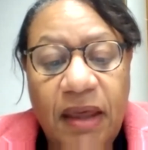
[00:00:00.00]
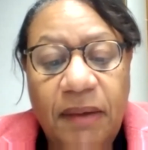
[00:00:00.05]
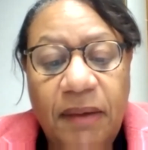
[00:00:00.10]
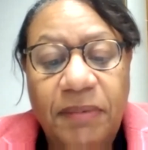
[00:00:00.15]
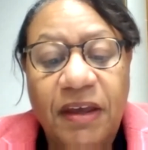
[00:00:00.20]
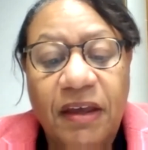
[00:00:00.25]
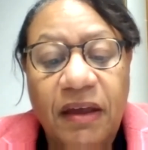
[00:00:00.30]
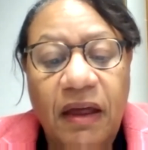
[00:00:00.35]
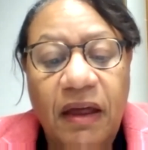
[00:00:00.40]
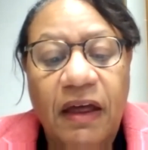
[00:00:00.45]

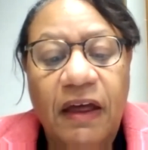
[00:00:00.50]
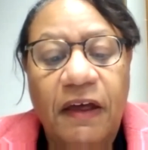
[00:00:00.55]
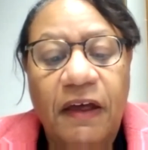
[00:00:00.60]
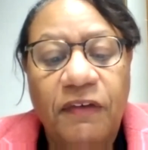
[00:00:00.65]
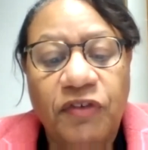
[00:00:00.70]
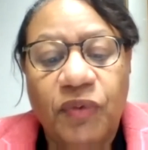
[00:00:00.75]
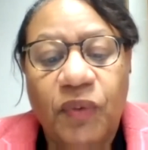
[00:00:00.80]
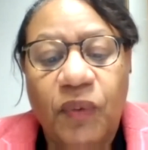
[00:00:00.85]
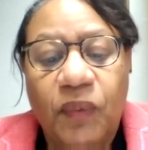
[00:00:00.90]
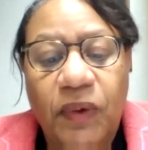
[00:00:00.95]

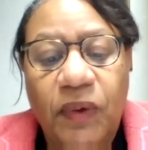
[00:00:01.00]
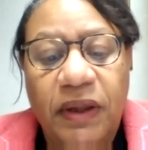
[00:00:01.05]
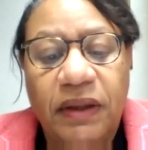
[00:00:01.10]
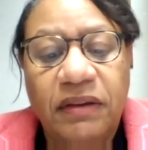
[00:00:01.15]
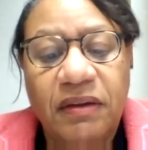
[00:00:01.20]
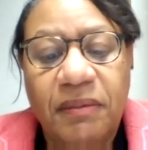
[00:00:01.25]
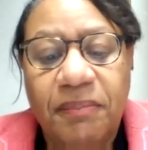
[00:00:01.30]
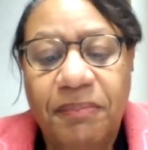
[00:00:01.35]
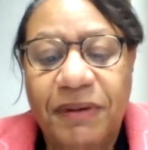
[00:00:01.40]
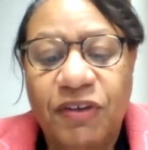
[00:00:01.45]
because
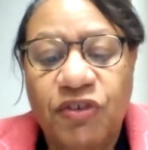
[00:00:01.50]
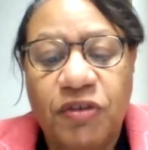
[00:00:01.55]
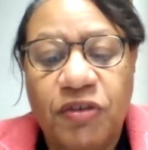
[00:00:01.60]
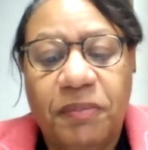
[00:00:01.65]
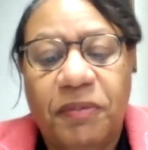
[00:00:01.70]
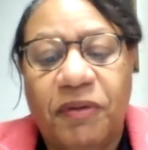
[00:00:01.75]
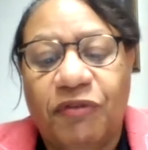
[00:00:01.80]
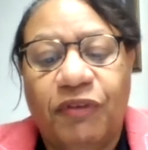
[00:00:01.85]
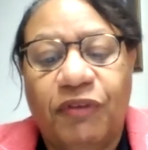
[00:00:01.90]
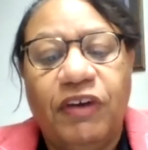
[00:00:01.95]
when the
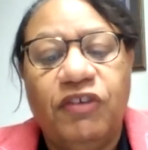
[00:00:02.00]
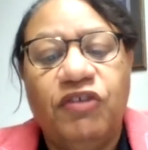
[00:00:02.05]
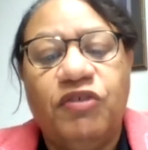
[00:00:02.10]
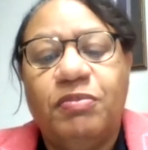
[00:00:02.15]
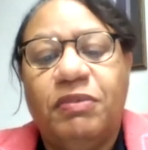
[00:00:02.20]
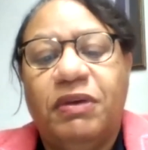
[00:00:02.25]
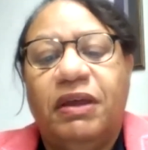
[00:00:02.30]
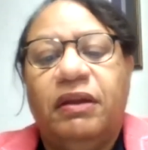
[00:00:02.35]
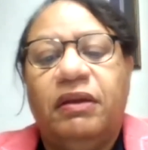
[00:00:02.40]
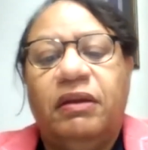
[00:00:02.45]
Bishop of
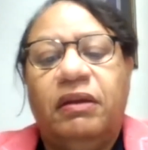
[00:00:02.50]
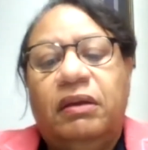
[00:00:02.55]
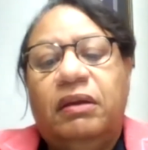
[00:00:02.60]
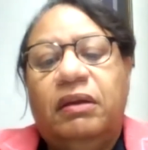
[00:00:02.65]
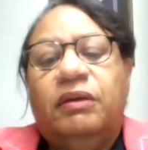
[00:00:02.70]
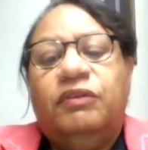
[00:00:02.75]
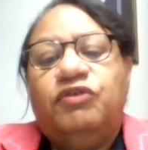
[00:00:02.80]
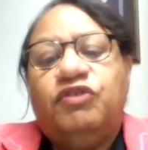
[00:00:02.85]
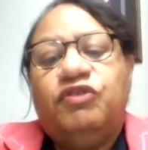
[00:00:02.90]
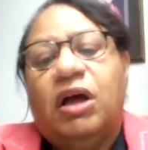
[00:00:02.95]
Richmond,
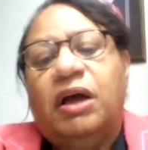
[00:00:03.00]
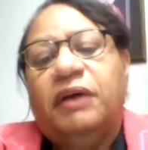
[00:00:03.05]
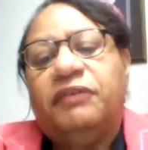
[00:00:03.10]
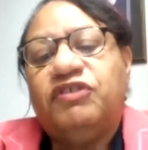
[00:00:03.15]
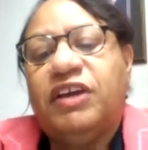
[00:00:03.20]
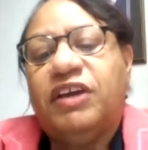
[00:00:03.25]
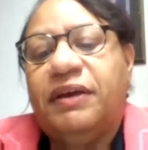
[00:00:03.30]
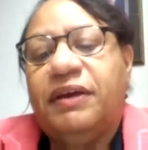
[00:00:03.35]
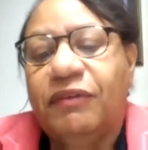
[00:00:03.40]
John J.